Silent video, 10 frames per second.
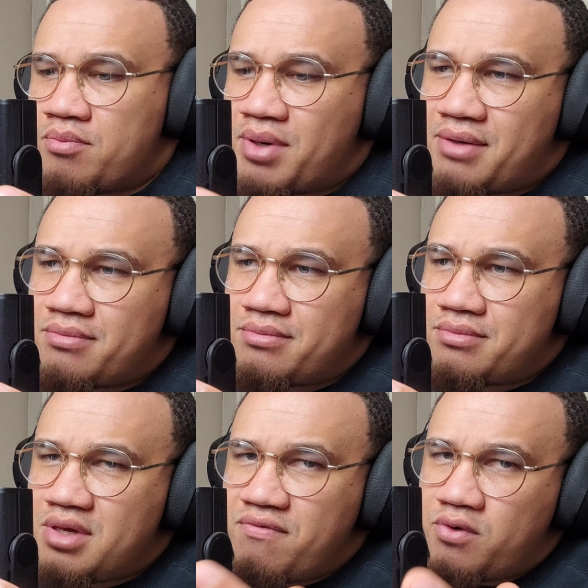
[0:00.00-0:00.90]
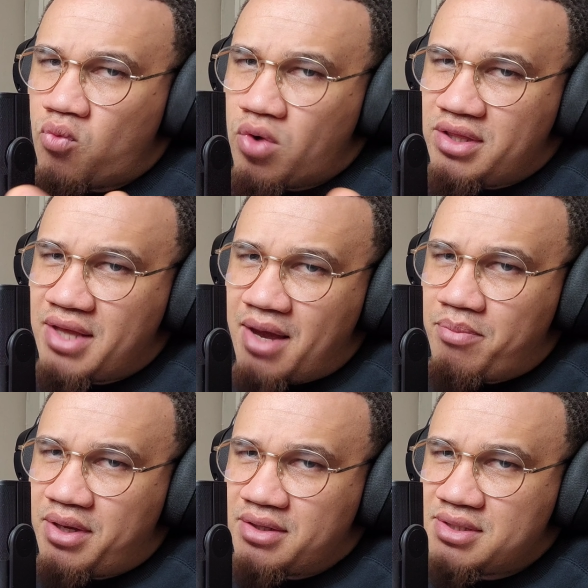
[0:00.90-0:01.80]
But even with that
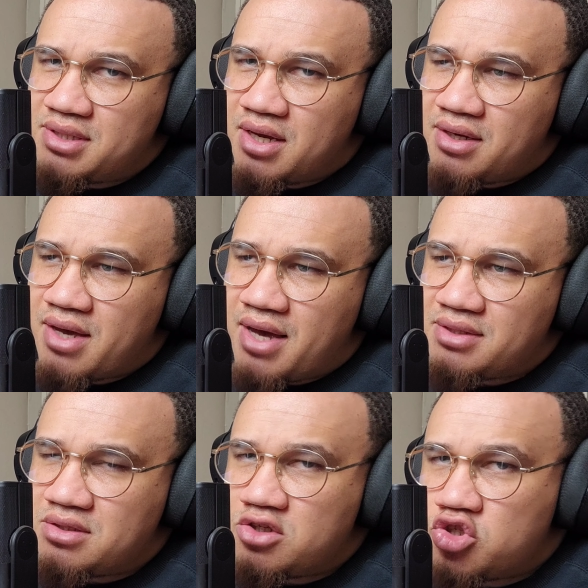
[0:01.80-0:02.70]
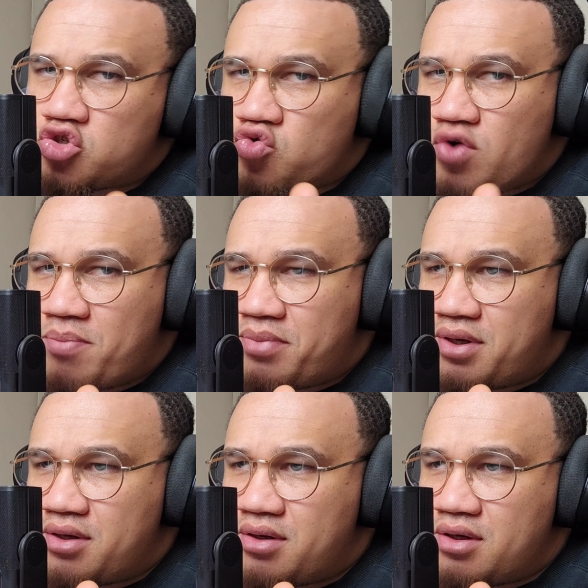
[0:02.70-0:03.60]
being said, guys, the script
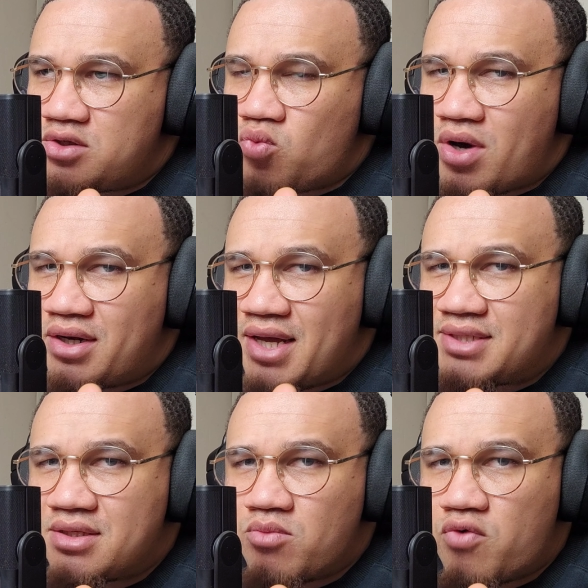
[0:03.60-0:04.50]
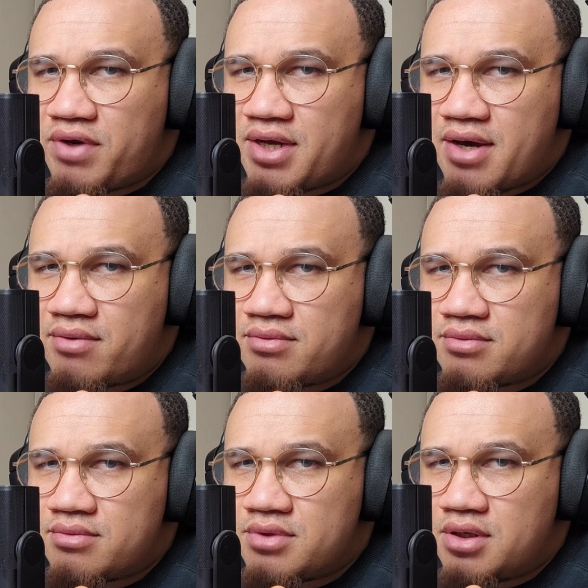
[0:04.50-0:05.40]
is what lets the movie down.
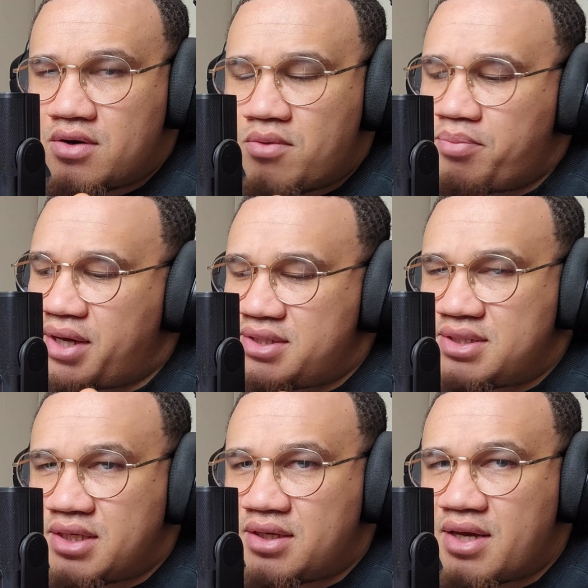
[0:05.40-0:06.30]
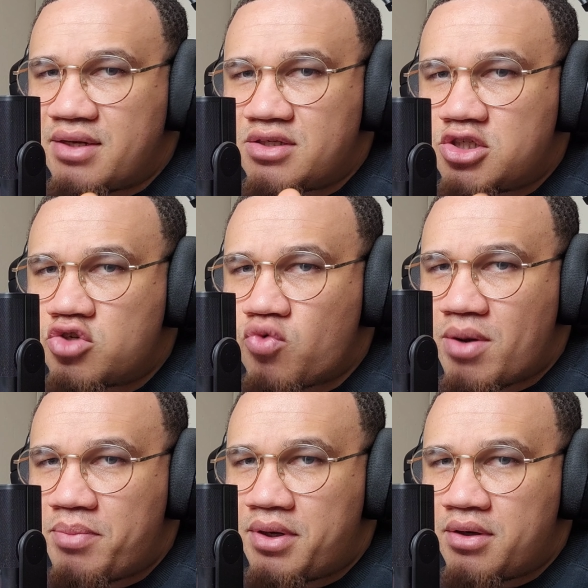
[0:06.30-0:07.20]
You know, pacing and the
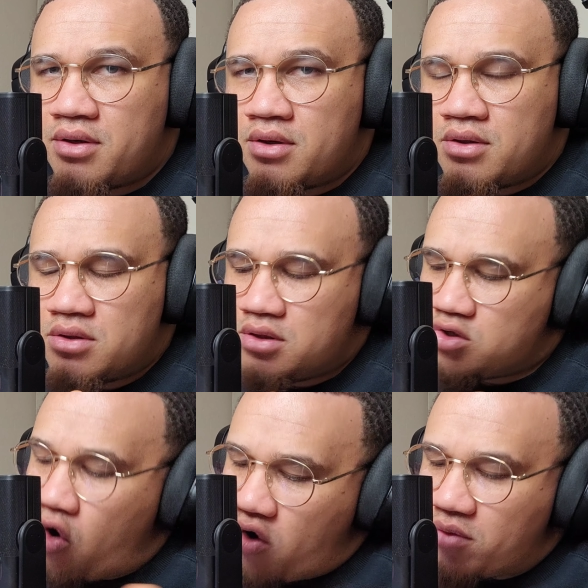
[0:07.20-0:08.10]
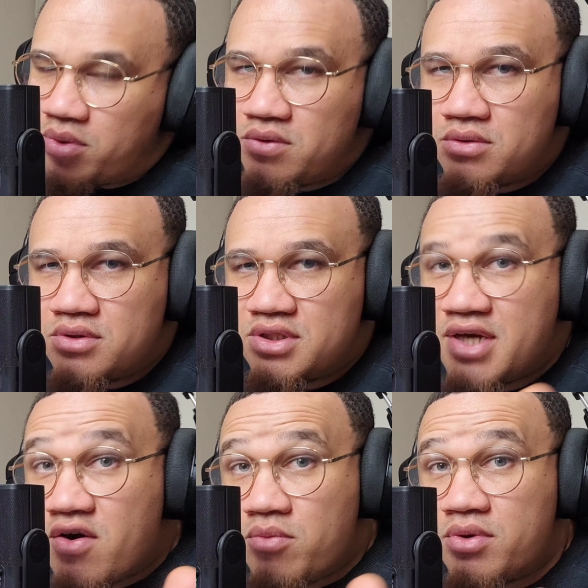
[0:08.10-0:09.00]
script. It's horrible. It's
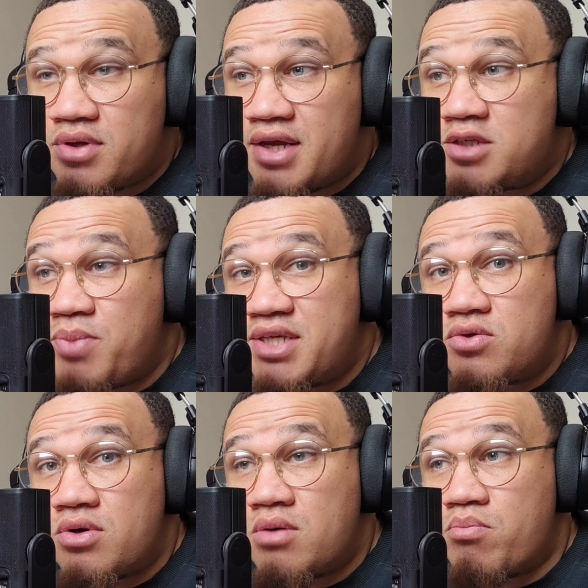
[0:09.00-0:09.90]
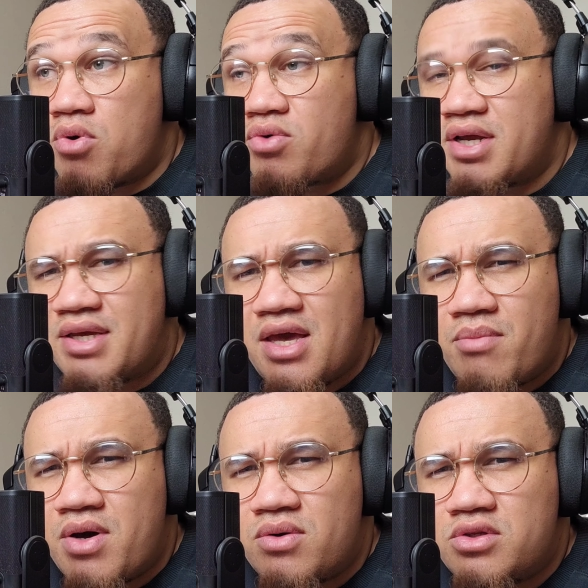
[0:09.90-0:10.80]
terrible. And it's based on a book that
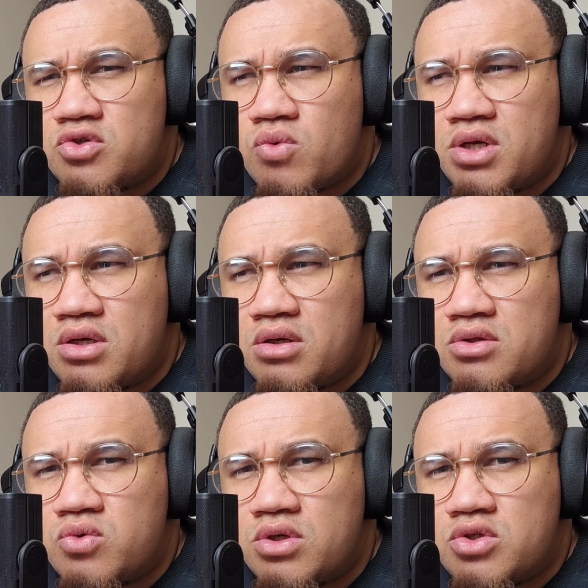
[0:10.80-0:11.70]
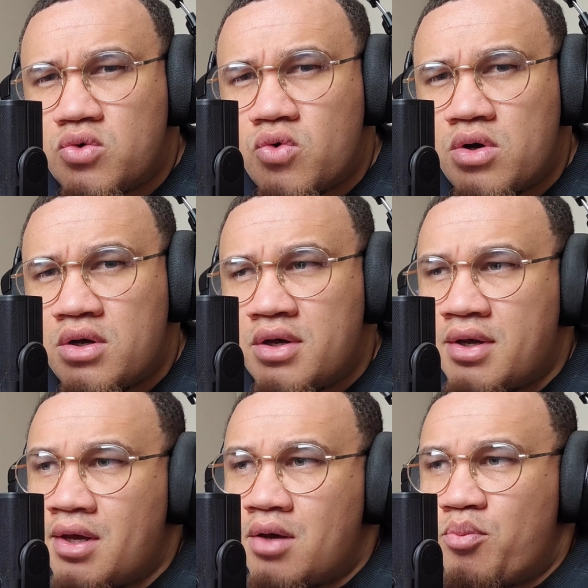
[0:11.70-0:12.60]
came out in 2022
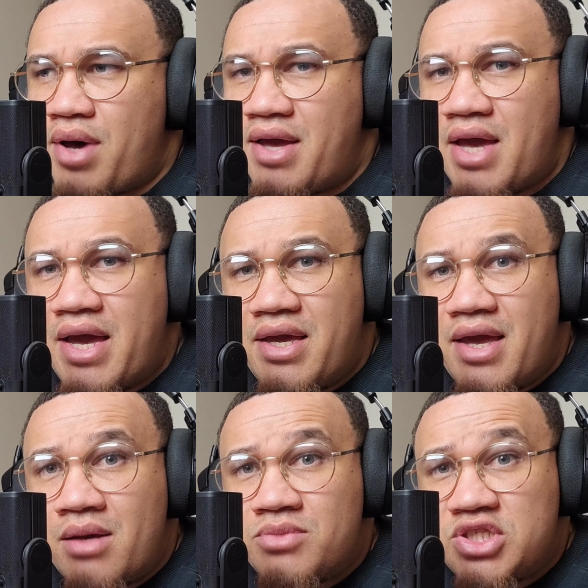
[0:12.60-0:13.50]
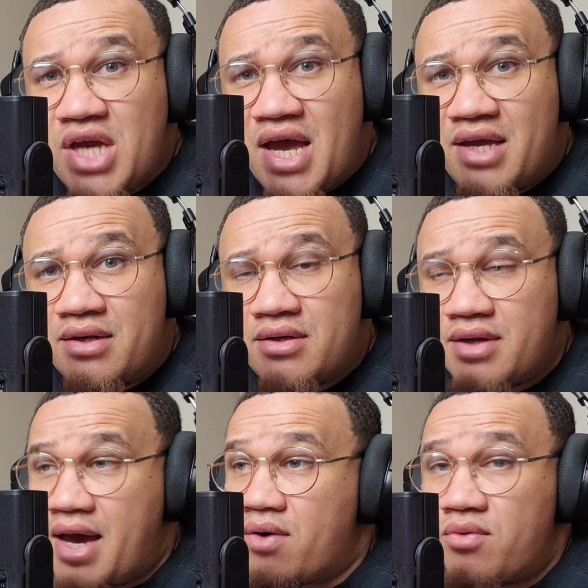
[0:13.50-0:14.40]
by A.M. Shine.
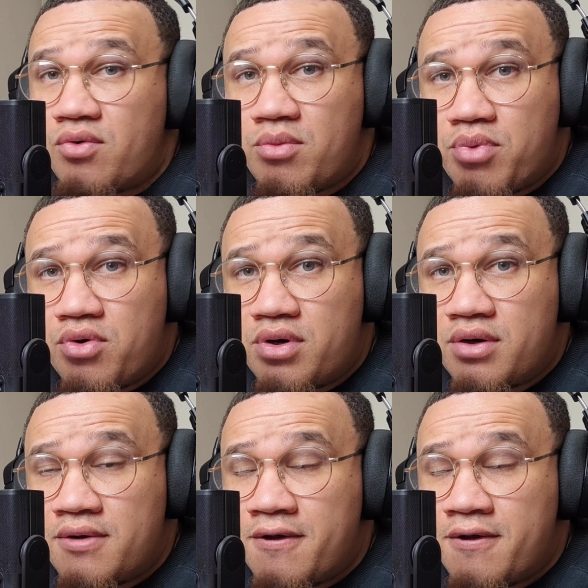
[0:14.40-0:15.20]
I don't know the book.